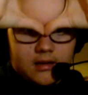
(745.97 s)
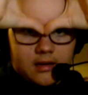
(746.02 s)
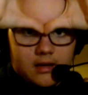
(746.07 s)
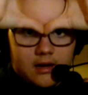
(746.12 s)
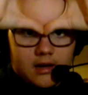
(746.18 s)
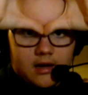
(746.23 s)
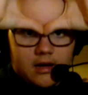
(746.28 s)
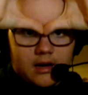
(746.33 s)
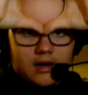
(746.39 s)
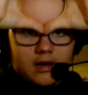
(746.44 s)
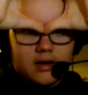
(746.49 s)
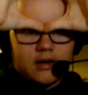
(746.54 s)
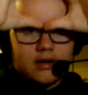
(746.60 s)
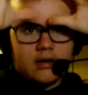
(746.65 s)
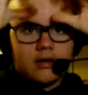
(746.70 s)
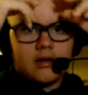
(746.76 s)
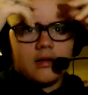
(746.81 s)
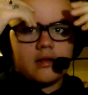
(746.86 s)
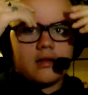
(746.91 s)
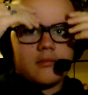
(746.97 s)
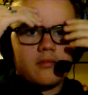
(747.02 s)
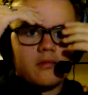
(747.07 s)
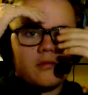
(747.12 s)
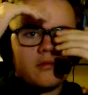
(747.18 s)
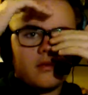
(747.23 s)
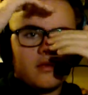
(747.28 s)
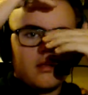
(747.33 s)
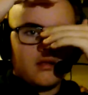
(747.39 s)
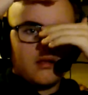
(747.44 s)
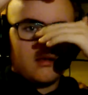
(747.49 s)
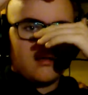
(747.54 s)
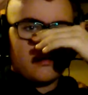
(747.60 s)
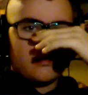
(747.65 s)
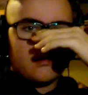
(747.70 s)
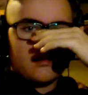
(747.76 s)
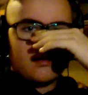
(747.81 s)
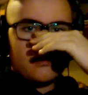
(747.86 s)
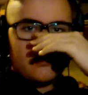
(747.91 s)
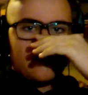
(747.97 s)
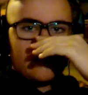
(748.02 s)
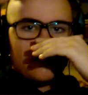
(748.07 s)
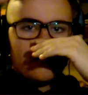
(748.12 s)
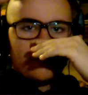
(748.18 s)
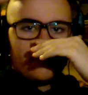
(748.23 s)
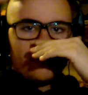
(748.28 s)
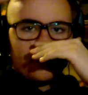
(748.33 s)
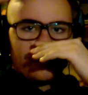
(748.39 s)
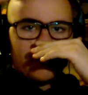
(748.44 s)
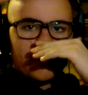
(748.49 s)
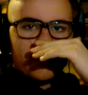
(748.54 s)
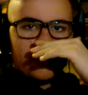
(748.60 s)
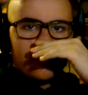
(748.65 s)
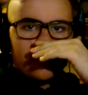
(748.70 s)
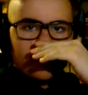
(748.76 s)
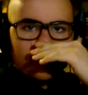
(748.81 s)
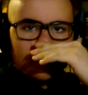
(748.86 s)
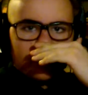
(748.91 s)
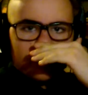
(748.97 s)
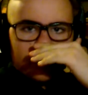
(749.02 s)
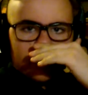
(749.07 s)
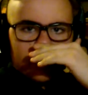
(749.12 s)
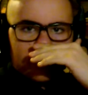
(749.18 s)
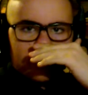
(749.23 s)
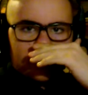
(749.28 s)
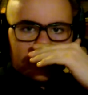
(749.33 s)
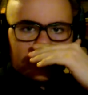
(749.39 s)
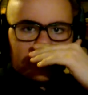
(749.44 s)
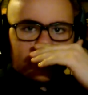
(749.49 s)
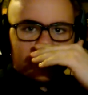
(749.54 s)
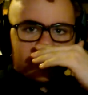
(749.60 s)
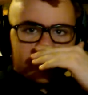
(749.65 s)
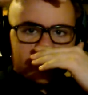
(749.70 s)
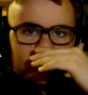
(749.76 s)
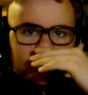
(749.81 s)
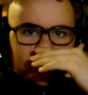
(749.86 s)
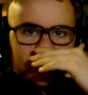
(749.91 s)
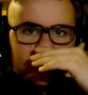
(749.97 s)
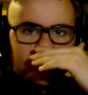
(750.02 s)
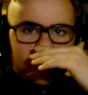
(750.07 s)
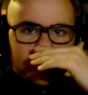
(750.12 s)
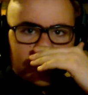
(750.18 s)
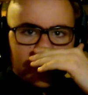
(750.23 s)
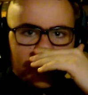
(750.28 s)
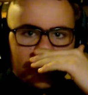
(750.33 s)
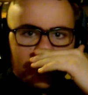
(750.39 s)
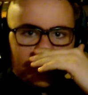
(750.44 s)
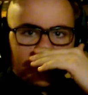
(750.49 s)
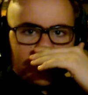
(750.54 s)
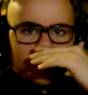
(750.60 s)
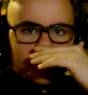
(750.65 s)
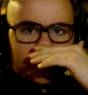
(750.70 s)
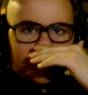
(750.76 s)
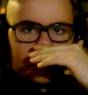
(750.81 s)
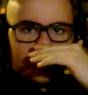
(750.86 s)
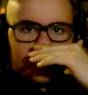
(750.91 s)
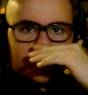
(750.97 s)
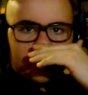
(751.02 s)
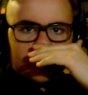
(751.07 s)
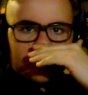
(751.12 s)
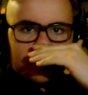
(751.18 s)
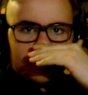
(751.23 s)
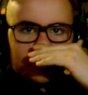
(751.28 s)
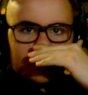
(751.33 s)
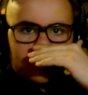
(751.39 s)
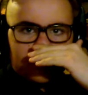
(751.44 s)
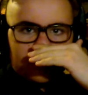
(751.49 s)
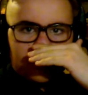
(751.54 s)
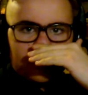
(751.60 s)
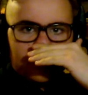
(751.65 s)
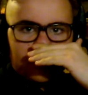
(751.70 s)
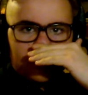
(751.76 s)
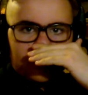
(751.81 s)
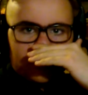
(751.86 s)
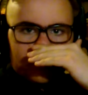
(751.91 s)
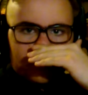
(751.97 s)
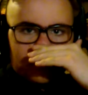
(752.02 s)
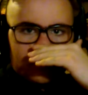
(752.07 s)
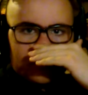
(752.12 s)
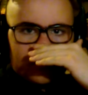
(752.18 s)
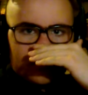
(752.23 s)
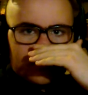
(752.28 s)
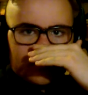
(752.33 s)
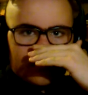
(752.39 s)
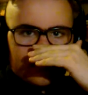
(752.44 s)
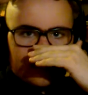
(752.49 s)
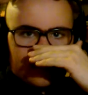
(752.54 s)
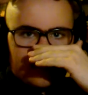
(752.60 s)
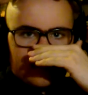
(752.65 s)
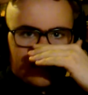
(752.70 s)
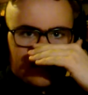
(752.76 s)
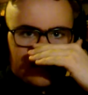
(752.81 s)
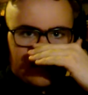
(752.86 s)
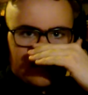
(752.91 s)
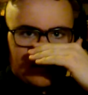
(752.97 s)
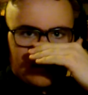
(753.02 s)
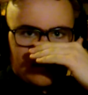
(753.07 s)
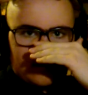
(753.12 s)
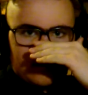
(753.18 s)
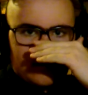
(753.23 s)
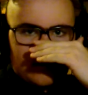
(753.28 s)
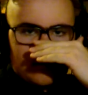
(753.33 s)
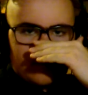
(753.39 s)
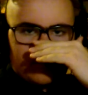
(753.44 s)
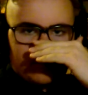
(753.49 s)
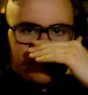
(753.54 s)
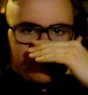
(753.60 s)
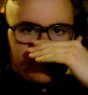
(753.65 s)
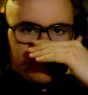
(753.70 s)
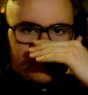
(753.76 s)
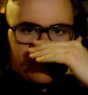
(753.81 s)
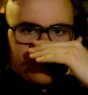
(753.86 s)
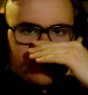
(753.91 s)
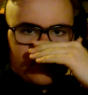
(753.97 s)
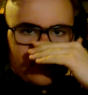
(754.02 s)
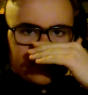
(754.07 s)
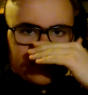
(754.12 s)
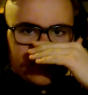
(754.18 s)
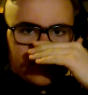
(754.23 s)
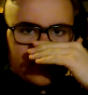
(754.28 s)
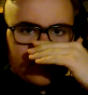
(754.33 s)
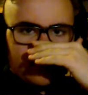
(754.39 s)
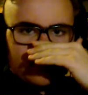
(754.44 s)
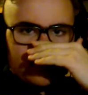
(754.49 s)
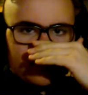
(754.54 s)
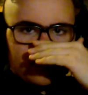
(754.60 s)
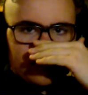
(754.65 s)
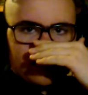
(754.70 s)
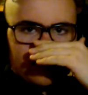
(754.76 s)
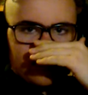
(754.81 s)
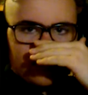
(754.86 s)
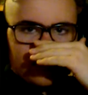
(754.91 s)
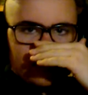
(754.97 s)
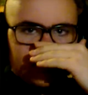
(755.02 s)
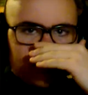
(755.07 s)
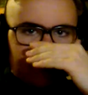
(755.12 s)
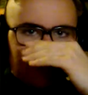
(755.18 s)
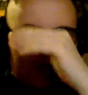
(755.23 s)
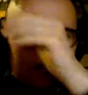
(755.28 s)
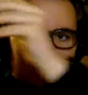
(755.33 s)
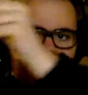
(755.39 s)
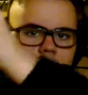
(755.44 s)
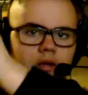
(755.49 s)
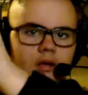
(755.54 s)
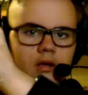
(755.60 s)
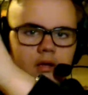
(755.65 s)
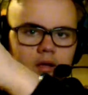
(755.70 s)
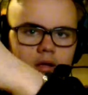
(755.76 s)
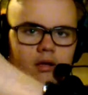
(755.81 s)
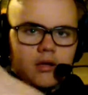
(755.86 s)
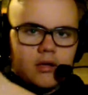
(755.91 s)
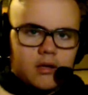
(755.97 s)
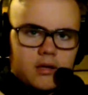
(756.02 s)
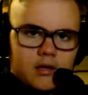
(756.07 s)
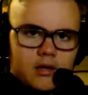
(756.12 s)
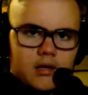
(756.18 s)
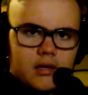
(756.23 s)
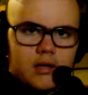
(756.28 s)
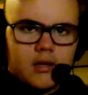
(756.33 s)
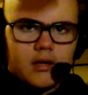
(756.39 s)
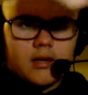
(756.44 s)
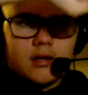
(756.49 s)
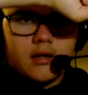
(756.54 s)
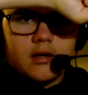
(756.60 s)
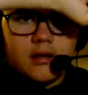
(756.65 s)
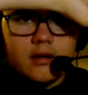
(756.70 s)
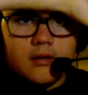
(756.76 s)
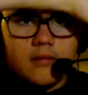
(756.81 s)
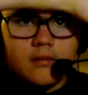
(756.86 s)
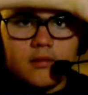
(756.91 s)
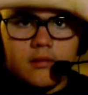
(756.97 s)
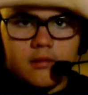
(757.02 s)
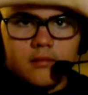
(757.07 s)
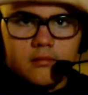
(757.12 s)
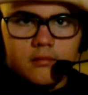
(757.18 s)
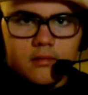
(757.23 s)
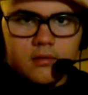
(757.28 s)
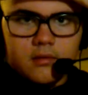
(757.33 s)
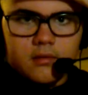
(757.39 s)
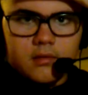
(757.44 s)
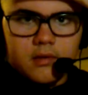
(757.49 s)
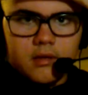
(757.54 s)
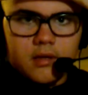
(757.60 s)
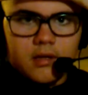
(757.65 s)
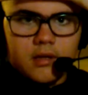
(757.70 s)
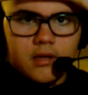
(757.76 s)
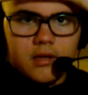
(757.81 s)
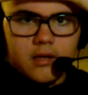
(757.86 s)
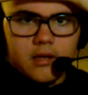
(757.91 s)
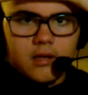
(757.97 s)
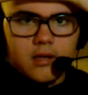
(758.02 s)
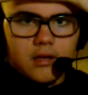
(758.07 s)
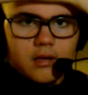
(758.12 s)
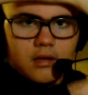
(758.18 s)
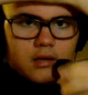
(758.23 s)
high. It's probably like from my nose and up to my hairline. That's how broad they are. And this is